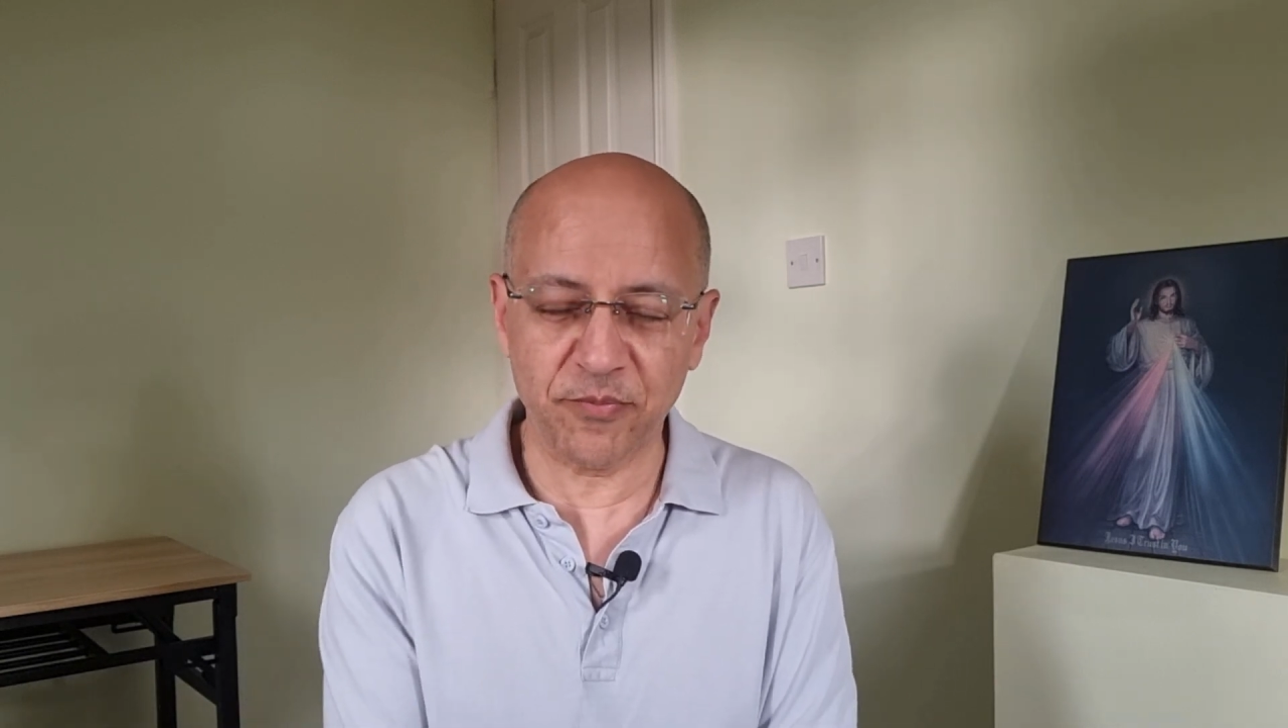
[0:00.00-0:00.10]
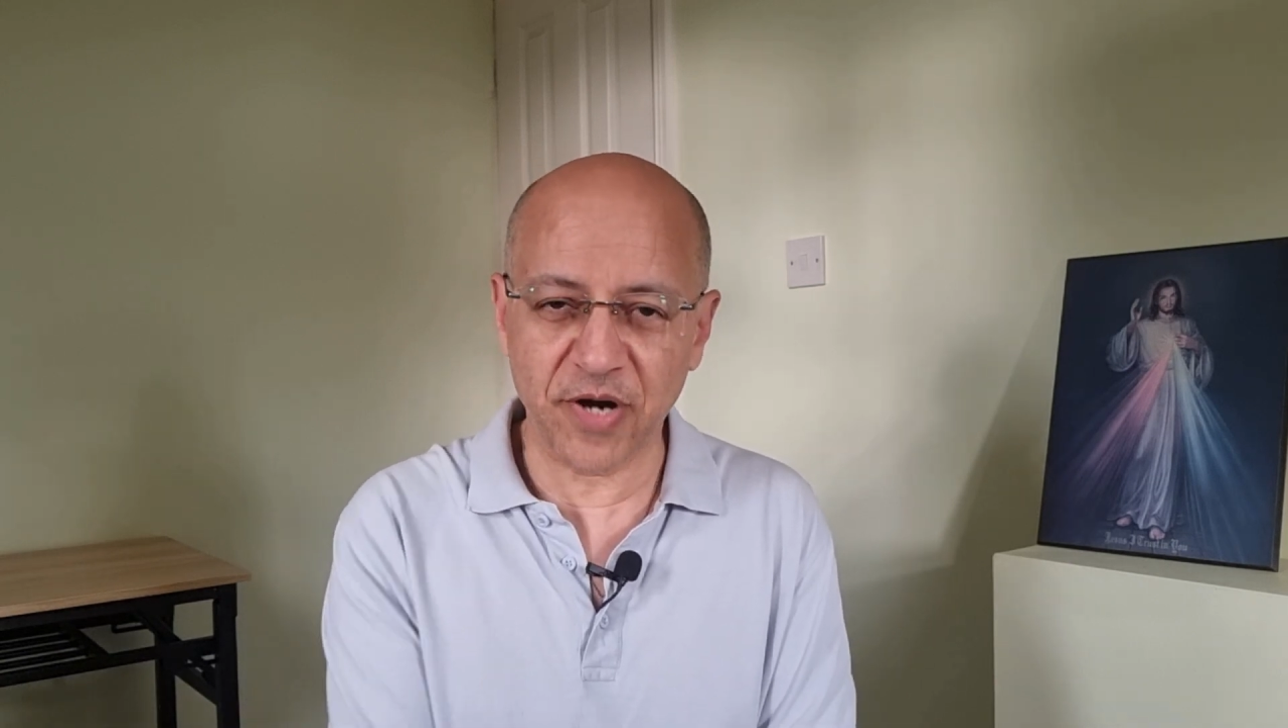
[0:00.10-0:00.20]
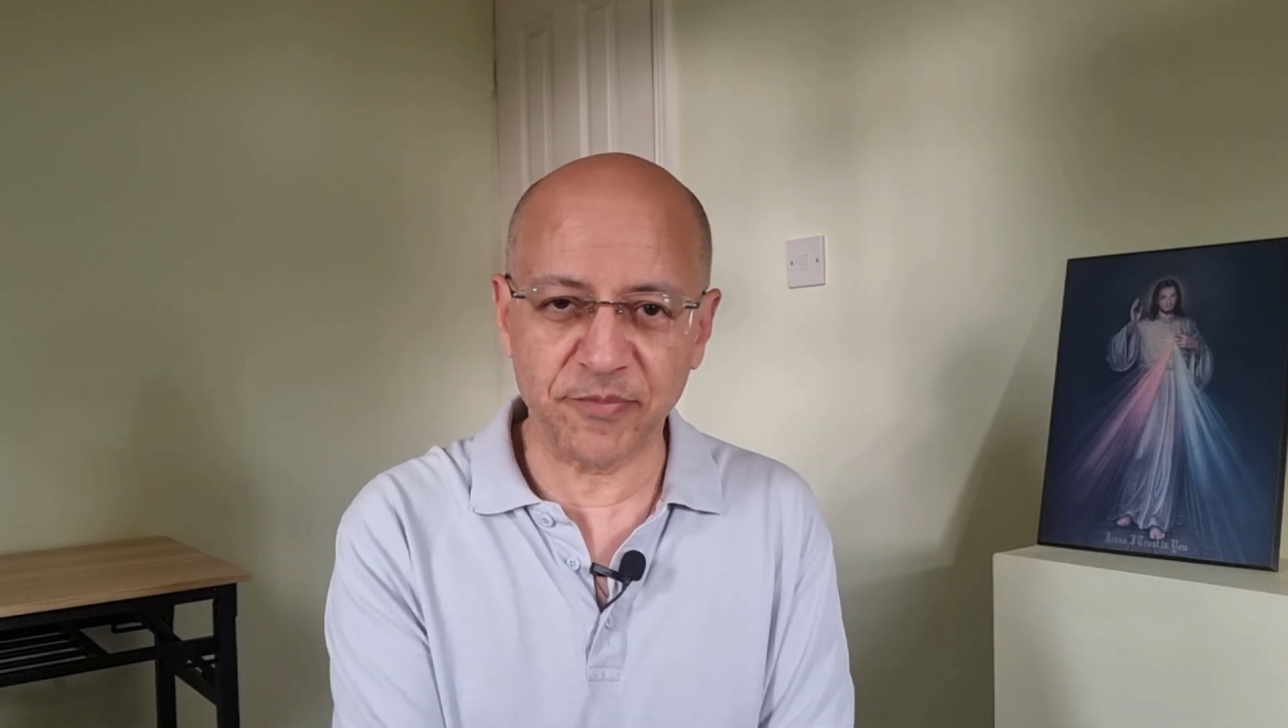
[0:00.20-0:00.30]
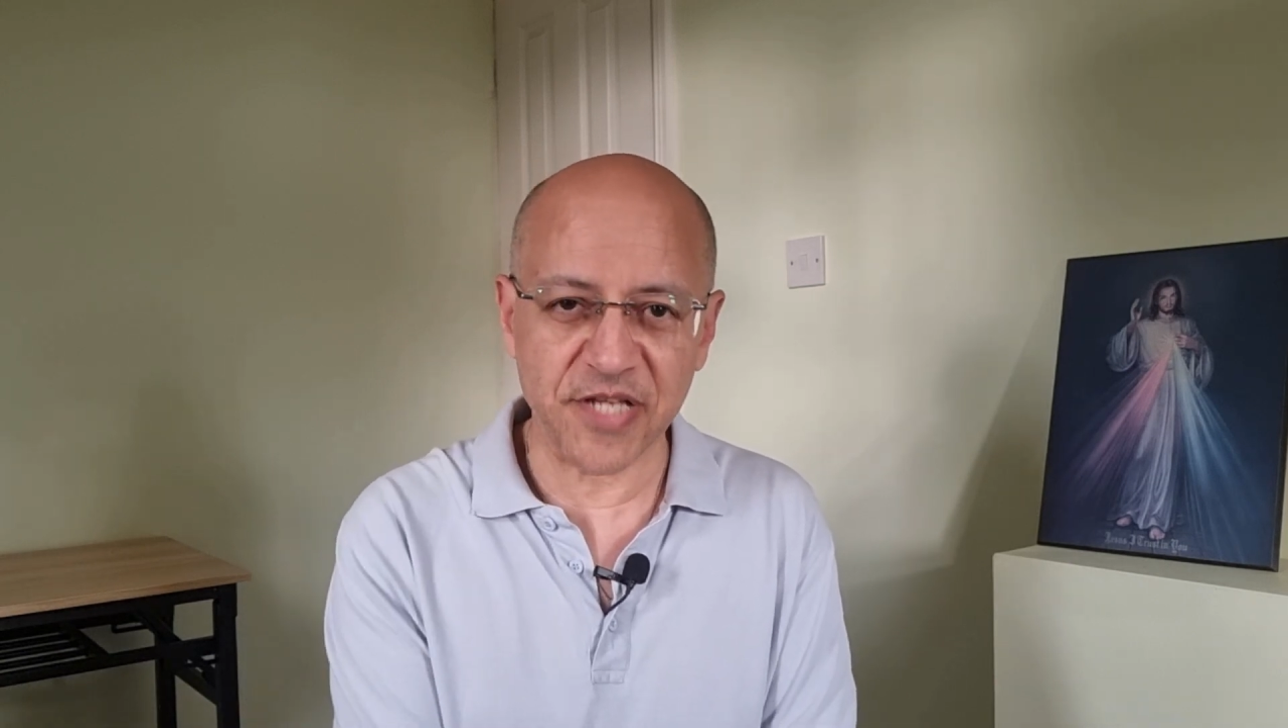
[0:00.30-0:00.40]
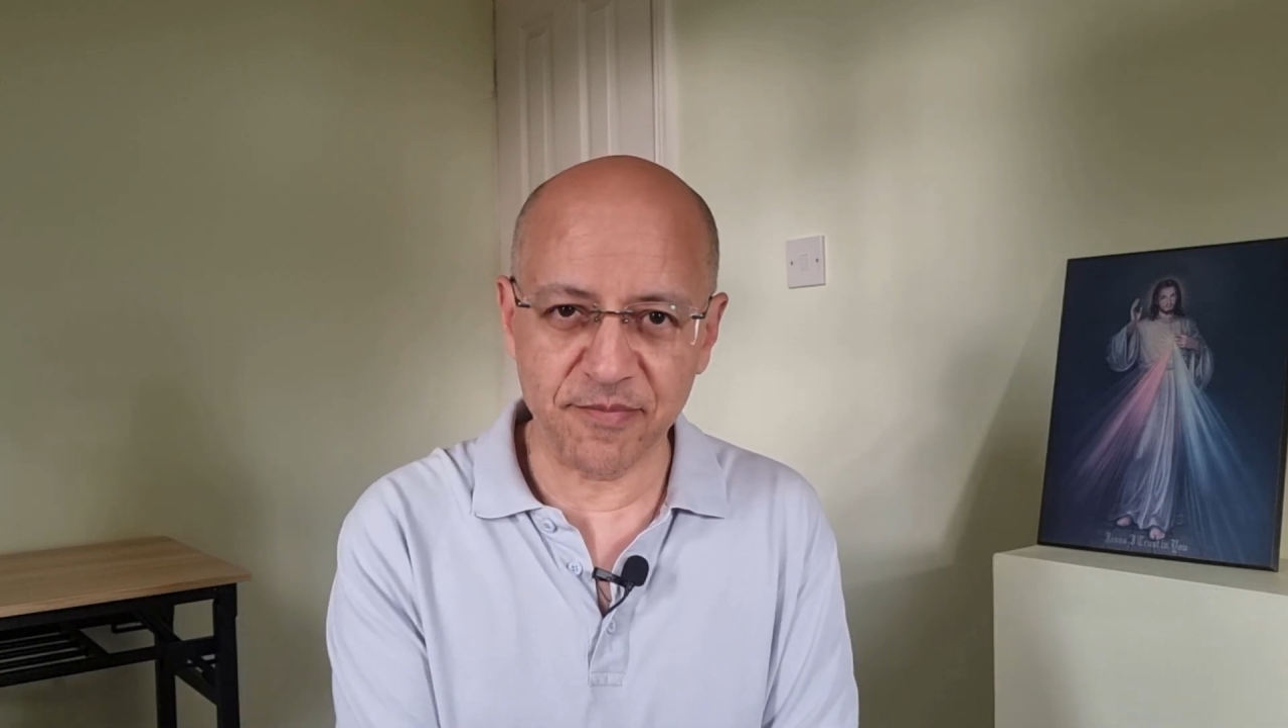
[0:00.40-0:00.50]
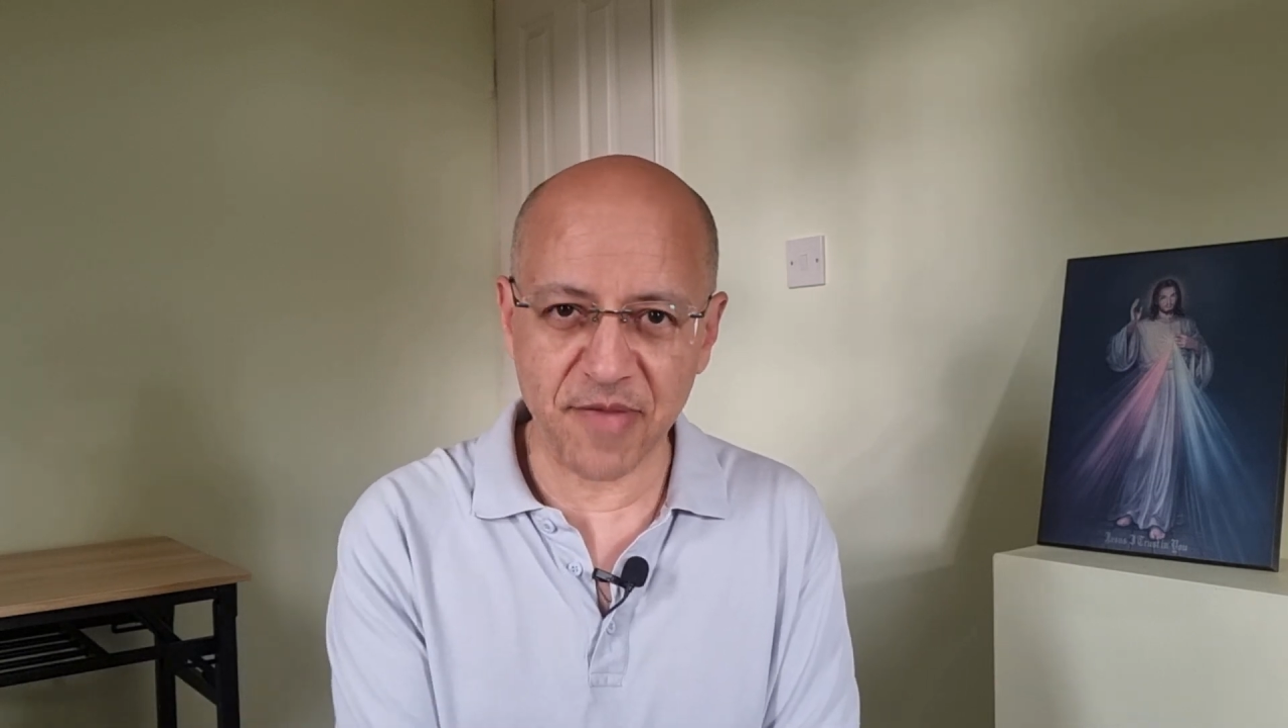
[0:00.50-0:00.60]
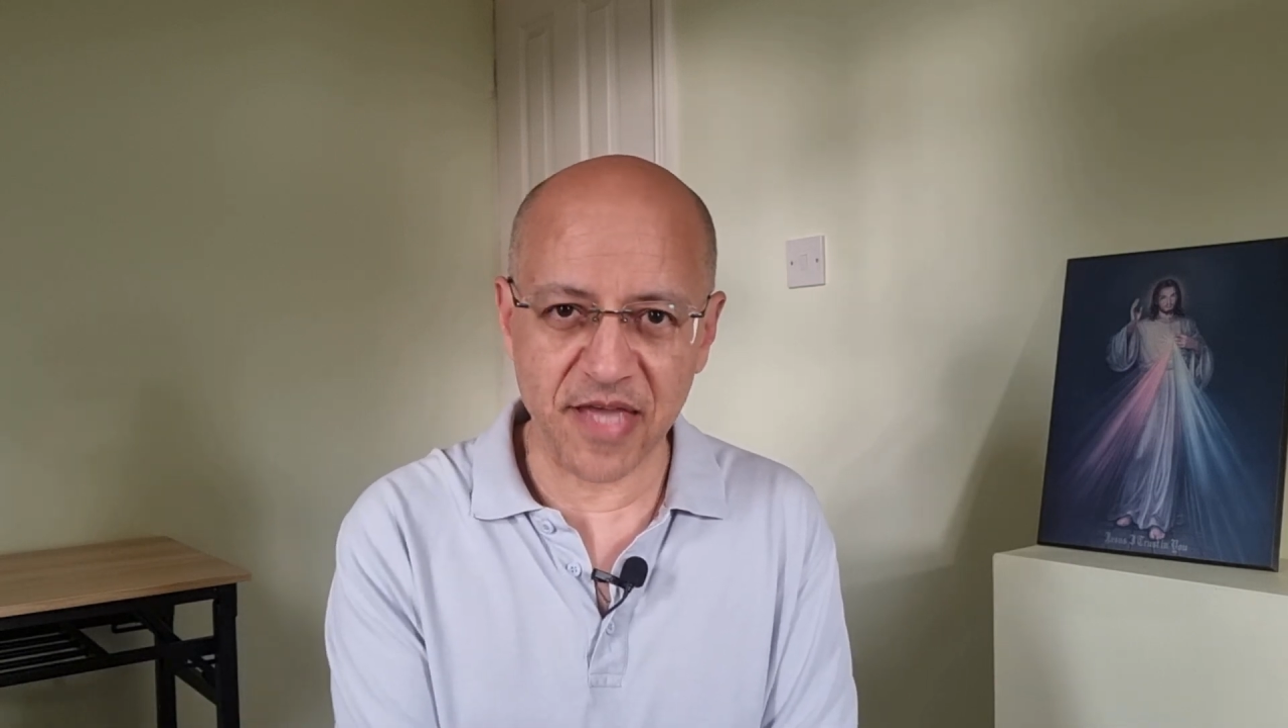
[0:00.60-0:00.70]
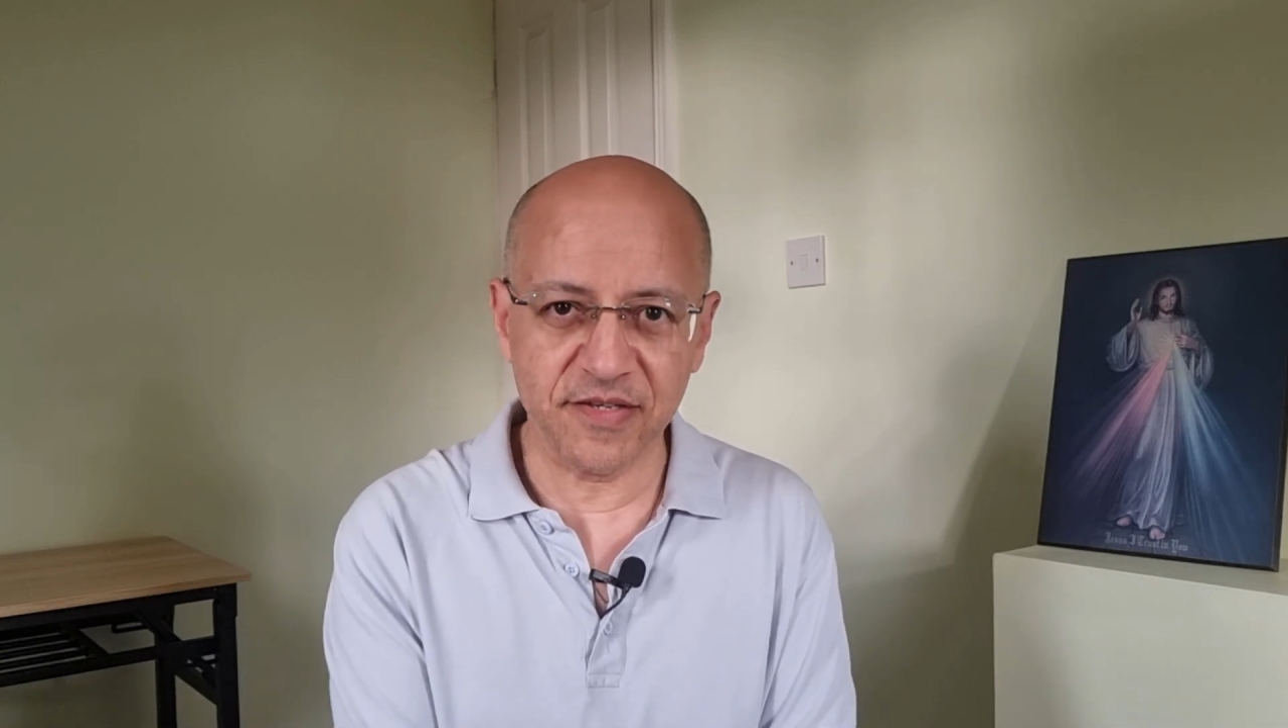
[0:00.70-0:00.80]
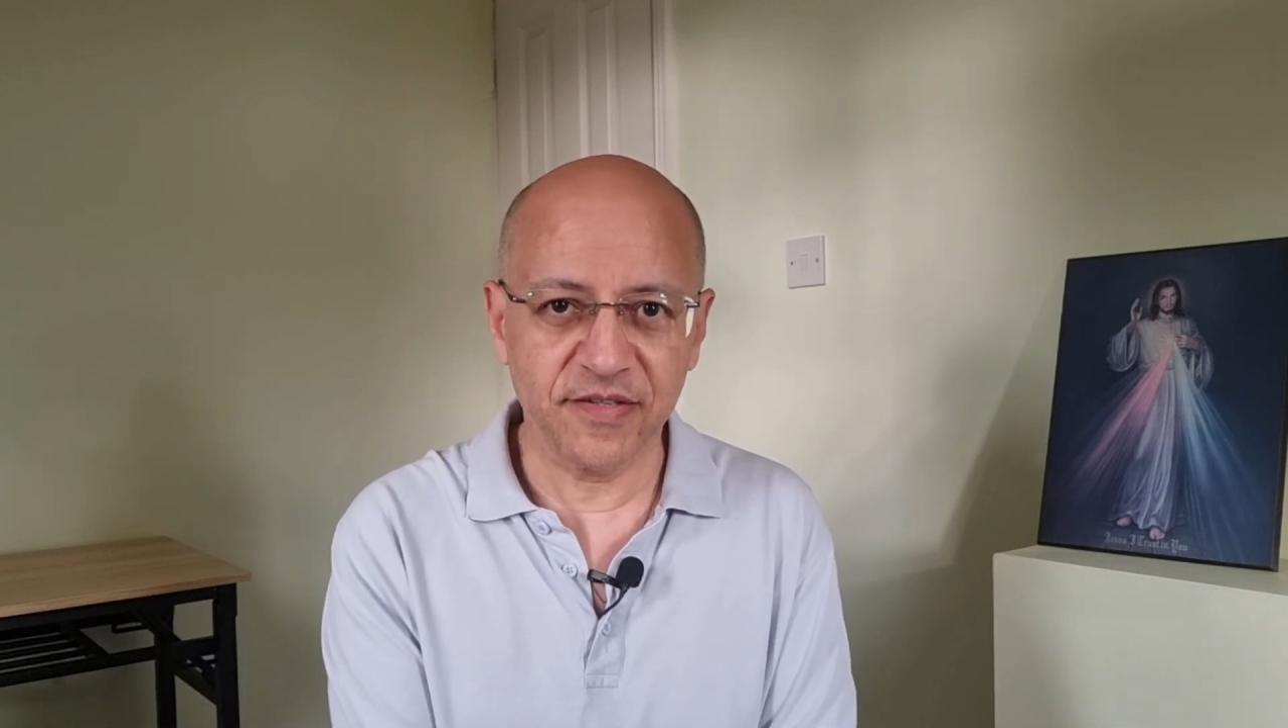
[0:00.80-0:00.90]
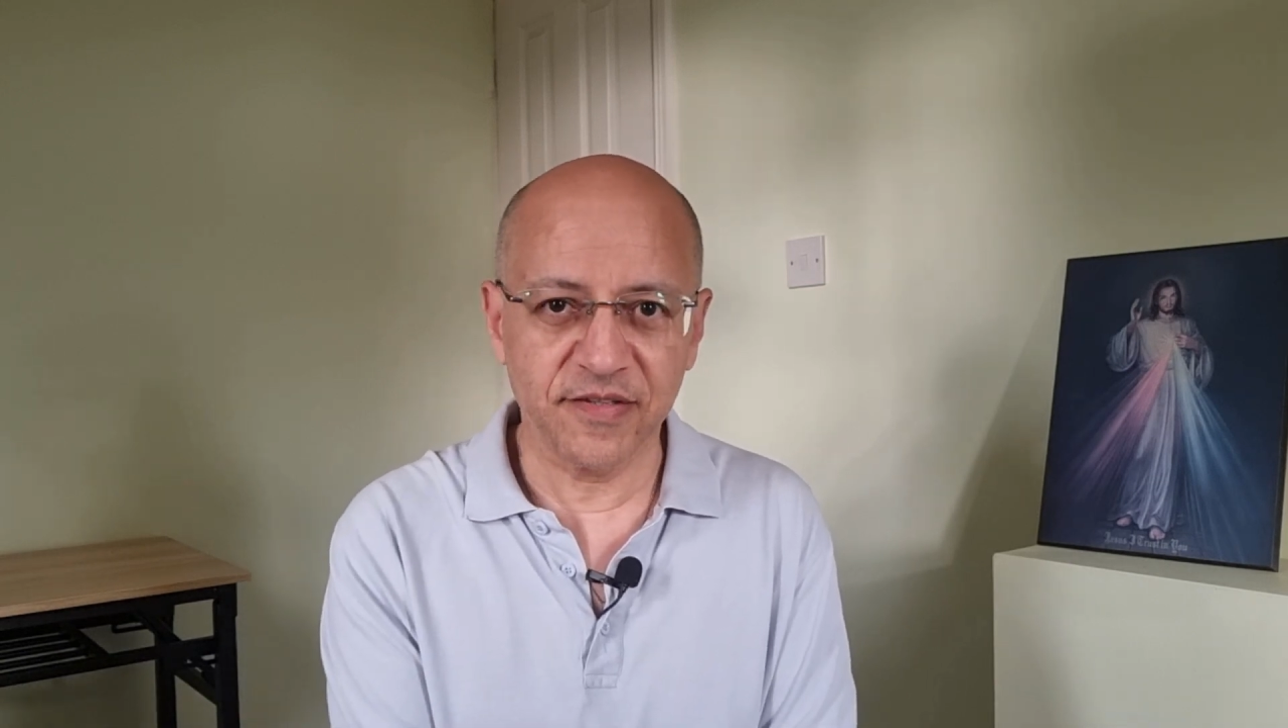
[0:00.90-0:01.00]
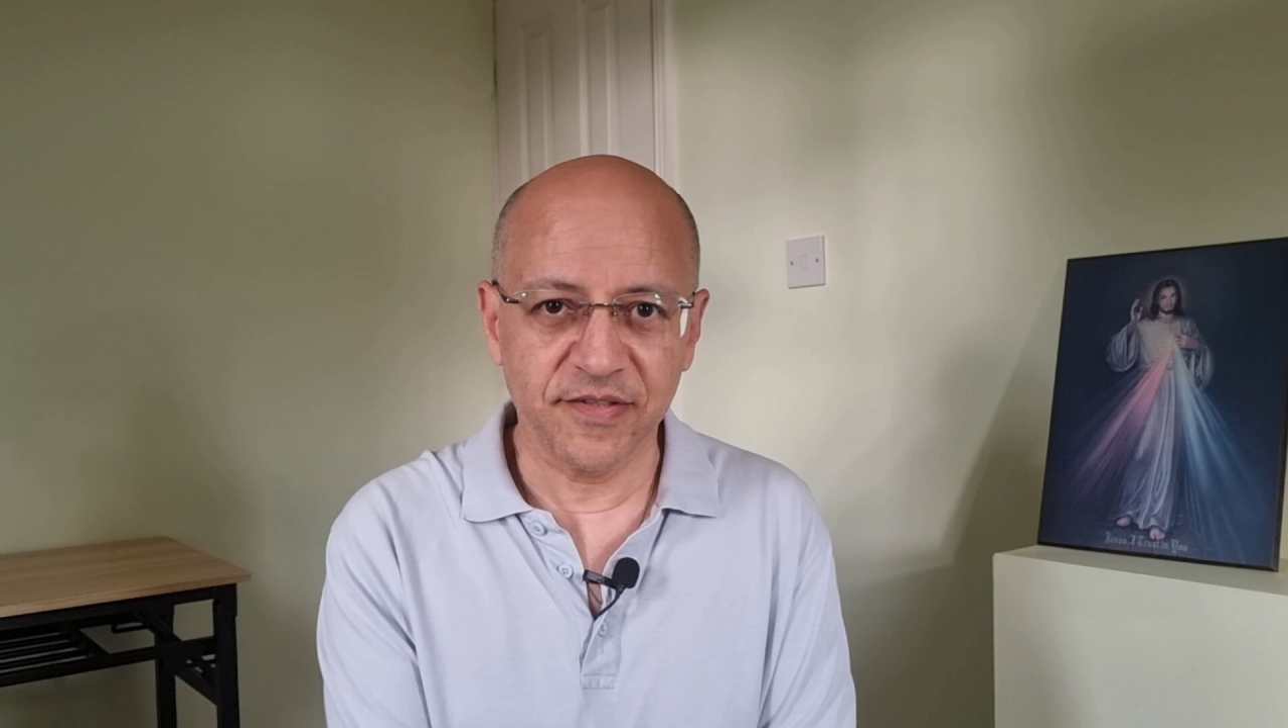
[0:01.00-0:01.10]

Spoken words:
and perhaps I may,